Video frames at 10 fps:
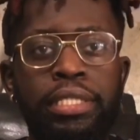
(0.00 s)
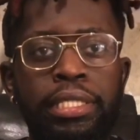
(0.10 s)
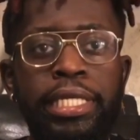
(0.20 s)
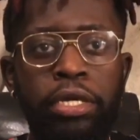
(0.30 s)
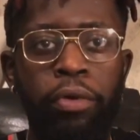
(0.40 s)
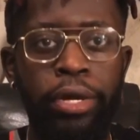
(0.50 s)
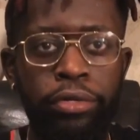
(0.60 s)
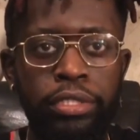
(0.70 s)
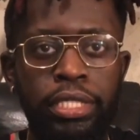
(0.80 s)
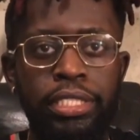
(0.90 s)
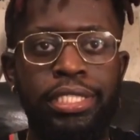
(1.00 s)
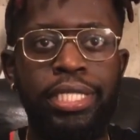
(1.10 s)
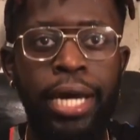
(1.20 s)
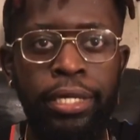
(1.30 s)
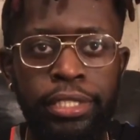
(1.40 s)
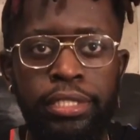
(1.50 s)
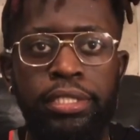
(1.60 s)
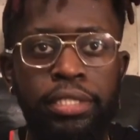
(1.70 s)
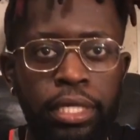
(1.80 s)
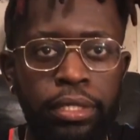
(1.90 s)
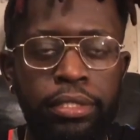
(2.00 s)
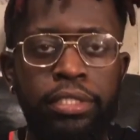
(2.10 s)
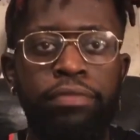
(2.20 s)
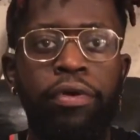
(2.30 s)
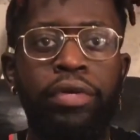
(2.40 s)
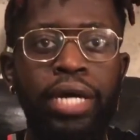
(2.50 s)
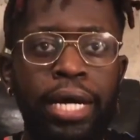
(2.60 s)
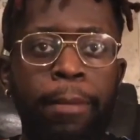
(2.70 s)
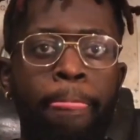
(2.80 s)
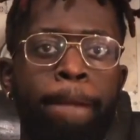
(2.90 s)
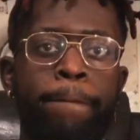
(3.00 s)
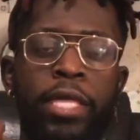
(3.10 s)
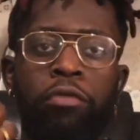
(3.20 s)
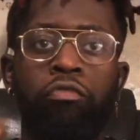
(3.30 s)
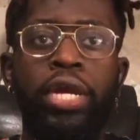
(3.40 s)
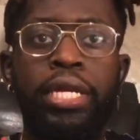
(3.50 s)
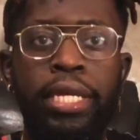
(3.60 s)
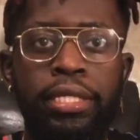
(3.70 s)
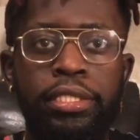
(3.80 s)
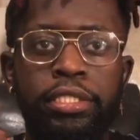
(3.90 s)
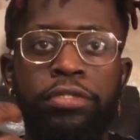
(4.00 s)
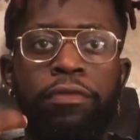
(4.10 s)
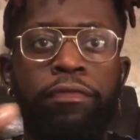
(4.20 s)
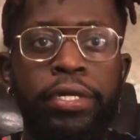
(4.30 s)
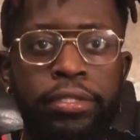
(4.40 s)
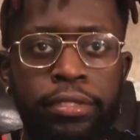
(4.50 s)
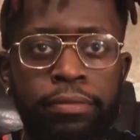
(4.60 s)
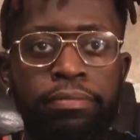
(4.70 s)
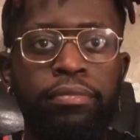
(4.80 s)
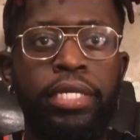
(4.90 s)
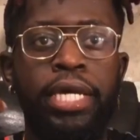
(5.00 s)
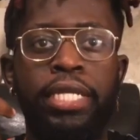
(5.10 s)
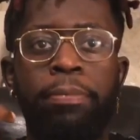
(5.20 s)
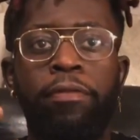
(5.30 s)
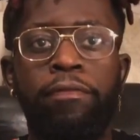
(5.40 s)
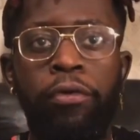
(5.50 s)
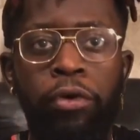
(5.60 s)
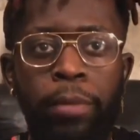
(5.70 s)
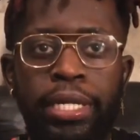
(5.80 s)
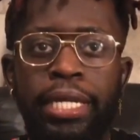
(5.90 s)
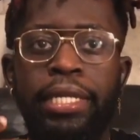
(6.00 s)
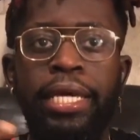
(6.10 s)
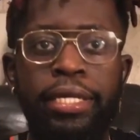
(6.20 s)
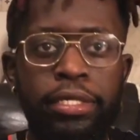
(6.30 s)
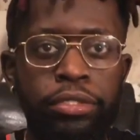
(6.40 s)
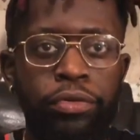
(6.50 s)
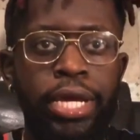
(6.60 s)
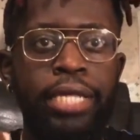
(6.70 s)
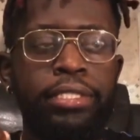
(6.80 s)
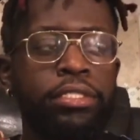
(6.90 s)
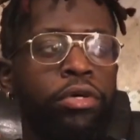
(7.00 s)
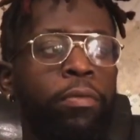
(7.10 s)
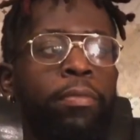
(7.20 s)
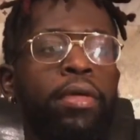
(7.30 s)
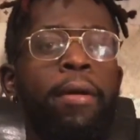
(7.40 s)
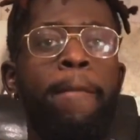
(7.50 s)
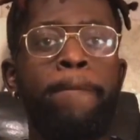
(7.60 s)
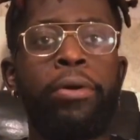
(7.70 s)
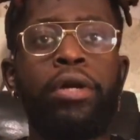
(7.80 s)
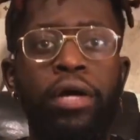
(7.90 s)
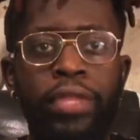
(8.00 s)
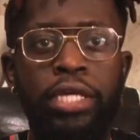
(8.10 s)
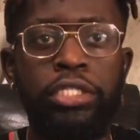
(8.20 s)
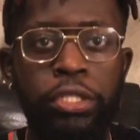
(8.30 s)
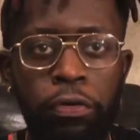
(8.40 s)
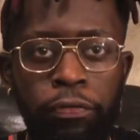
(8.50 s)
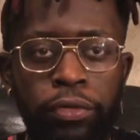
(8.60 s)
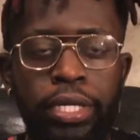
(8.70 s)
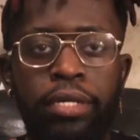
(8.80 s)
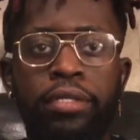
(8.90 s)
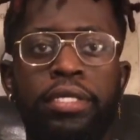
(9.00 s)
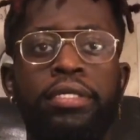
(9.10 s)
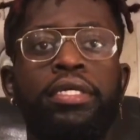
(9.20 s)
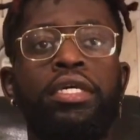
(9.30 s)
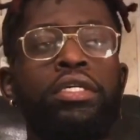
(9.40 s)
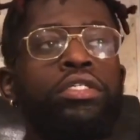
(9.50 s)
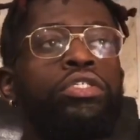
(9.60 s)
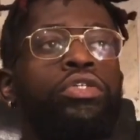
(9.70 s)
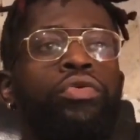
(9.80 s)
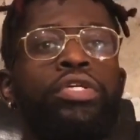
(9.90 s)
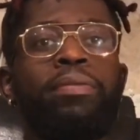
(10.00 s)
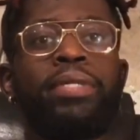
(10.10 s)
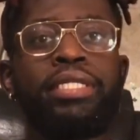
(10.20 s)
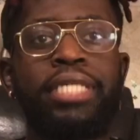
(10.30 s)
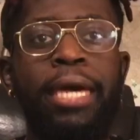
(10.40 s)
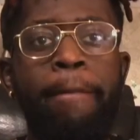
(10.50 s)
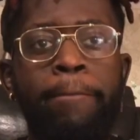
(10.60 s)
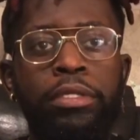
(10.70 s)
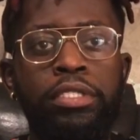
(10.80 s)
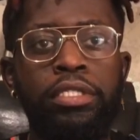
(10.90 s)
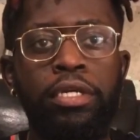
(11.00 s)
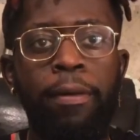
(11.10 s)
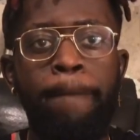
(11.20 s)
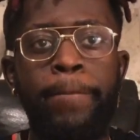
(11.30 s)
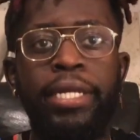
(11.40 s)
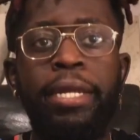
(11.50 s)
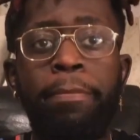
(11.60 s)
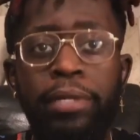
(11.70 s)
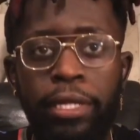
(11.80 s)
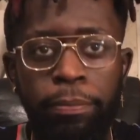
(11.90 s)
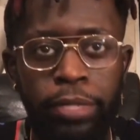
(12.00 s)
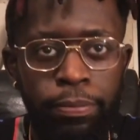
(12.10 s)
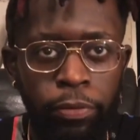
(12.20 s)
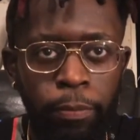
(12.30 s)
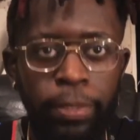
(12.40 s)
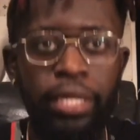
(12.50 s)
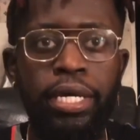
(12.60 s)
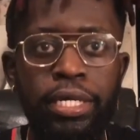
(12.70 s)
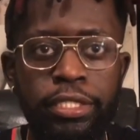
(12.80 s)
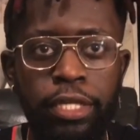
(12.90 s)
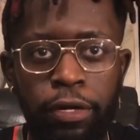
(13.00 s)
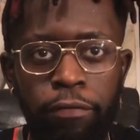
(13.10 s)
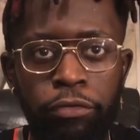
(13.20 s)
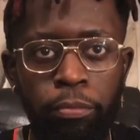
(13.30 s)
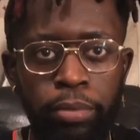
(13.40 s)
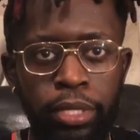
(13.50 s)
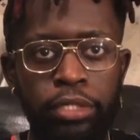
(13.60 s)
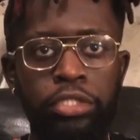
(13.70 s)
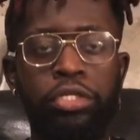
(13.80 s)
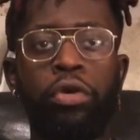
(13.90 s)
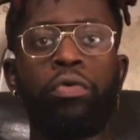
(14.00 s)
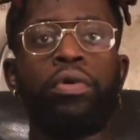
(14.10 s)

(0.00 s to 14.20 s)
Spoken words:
Leo energy. It shines. It's the sun. It's very hot. It radiates. It's in your face. And they perform and they like it. So they actually, put on that show for you kind of thing. So you could be type to manipulate people because of you being so